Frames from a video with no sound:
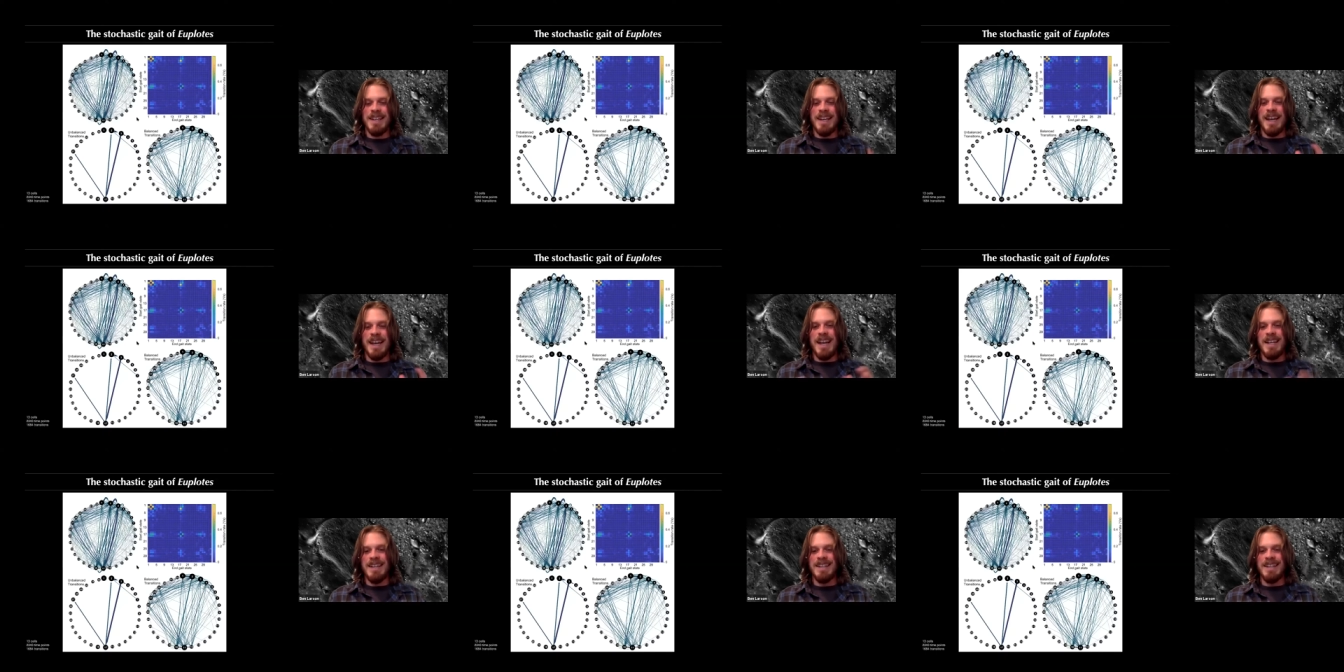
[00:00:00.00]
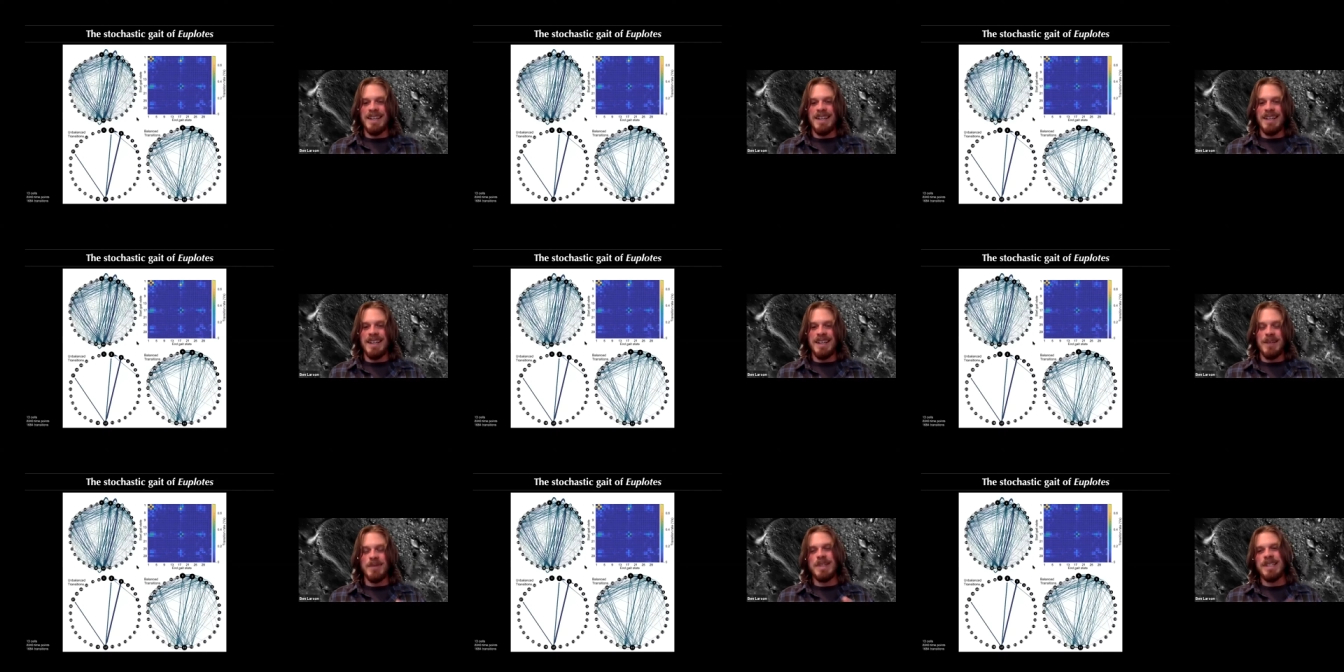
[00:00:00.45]
And
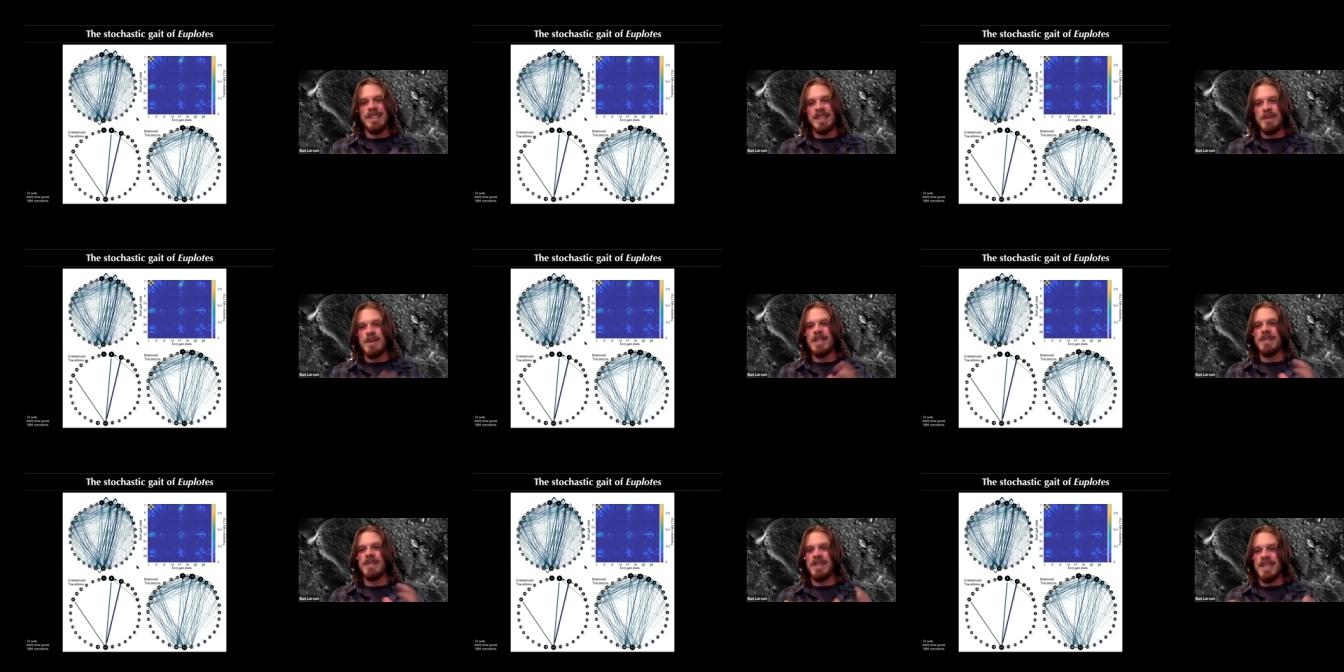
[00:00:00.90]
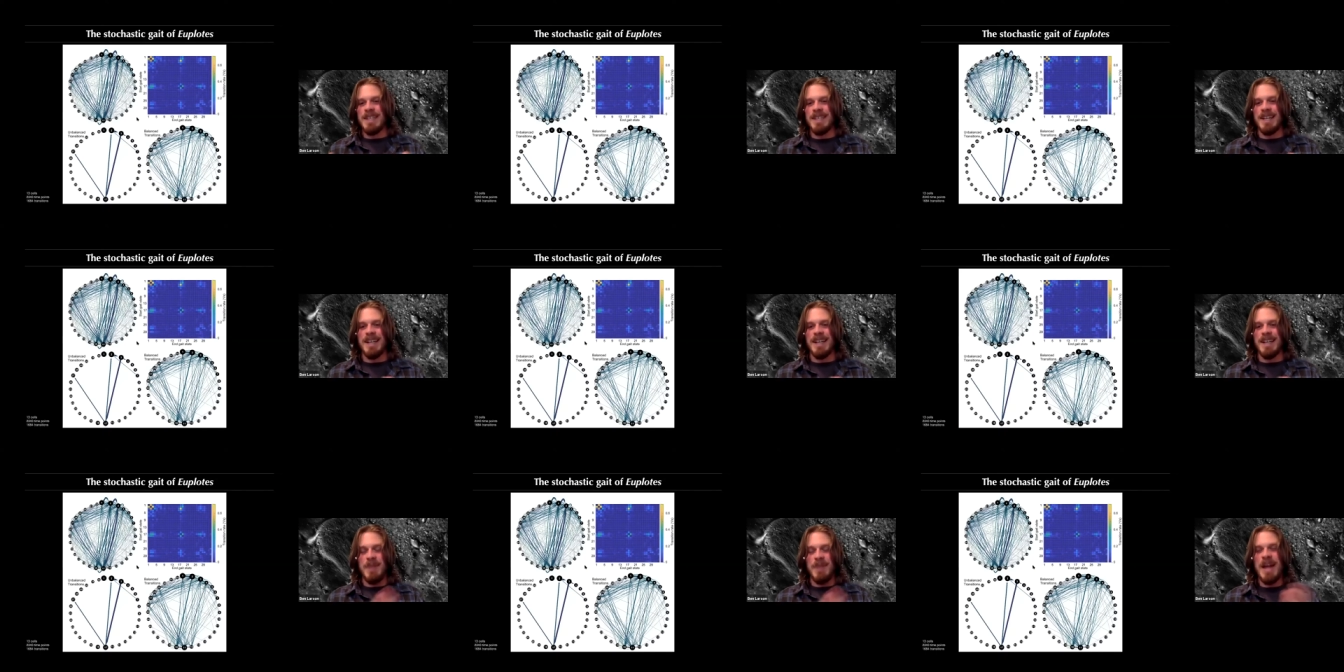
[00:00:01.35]
uh, we see a bunch of these
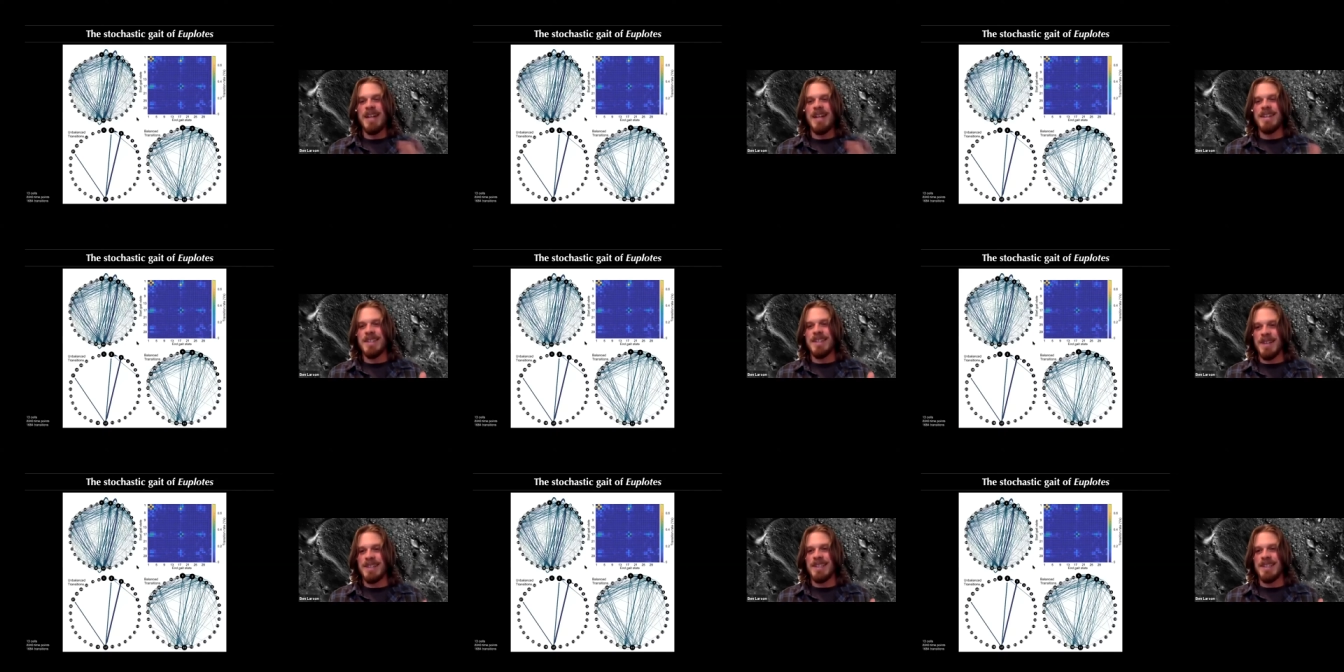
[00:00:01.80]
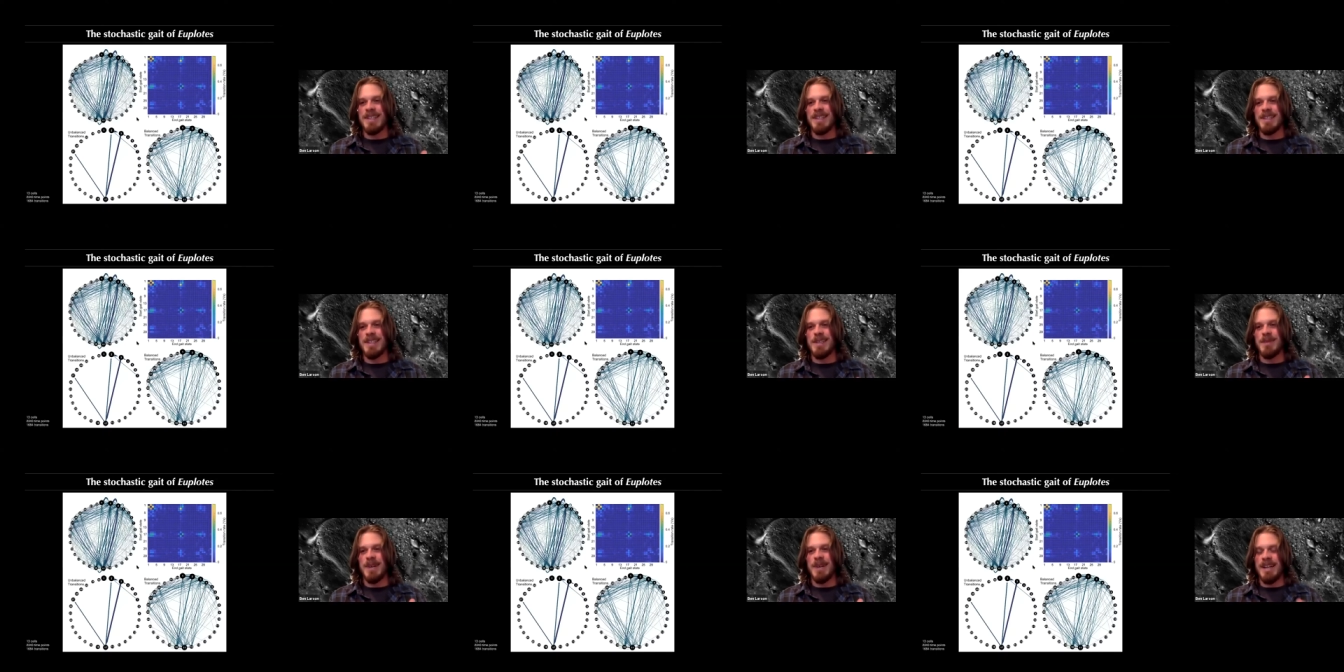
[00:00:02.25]
uh, balance transitions
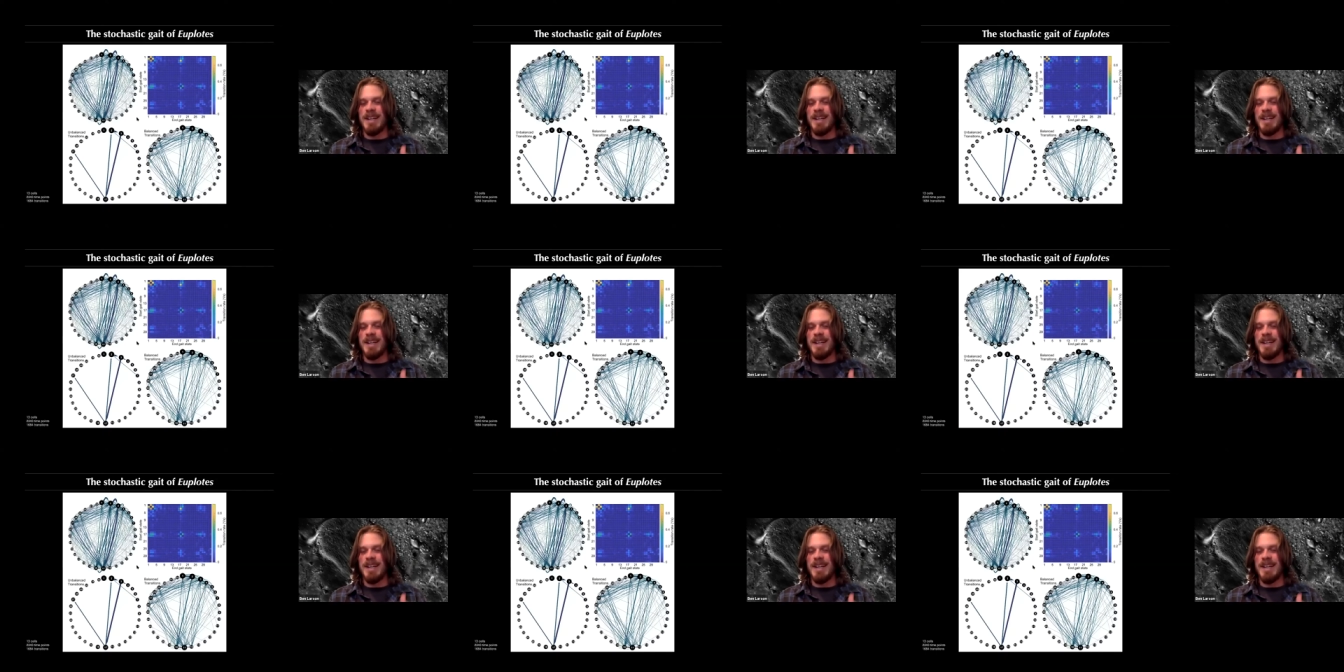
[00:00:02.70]
as well.